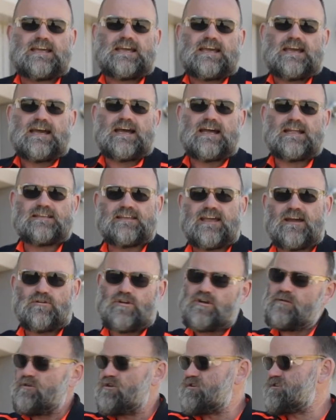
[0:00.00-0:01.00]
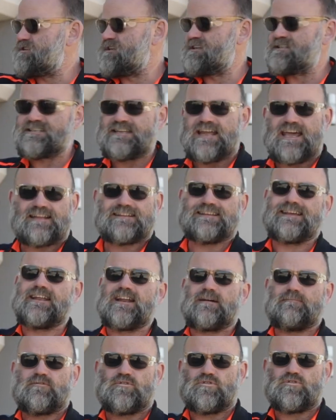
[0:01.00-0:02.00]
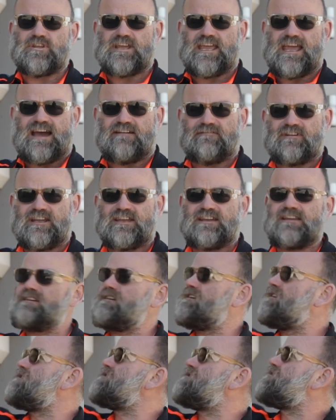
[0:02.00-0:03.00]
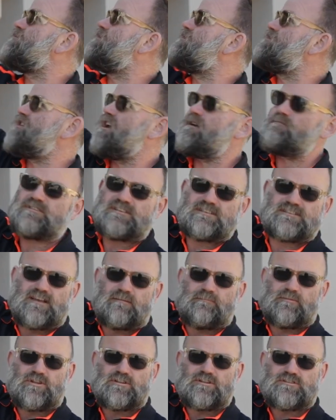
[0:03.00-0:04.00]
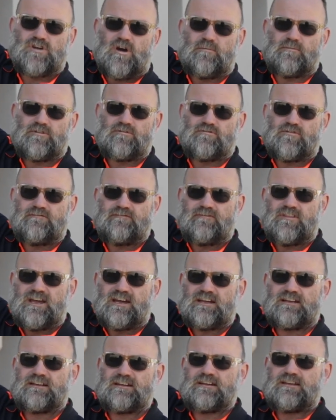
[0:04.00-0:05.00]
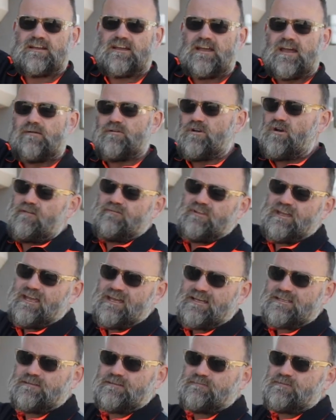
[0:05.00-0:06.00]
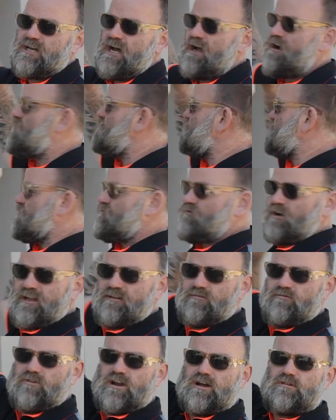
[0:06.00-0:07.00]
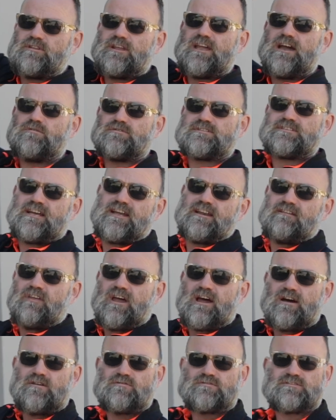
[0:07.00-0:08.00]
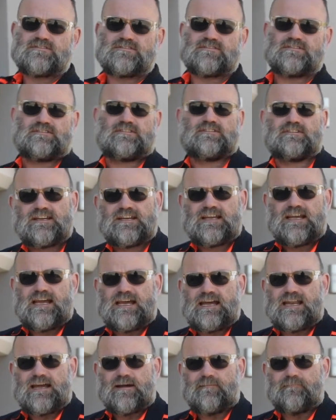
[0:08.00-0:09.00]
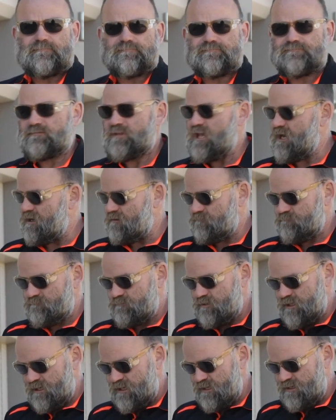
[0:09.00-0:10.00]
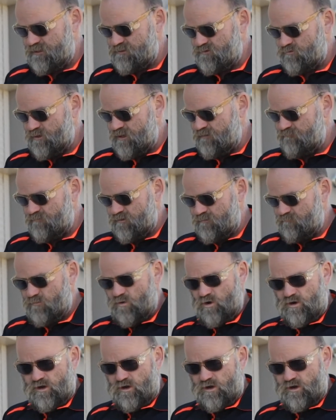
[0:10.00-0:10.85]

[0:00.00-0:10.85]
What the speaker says: And yeah, we're going to be using a snake to get up through the cavity into where James is up at the top of the roof there. And we're going to have to kick some tiles and run it around the outside of the house. And yeah, and then this will give them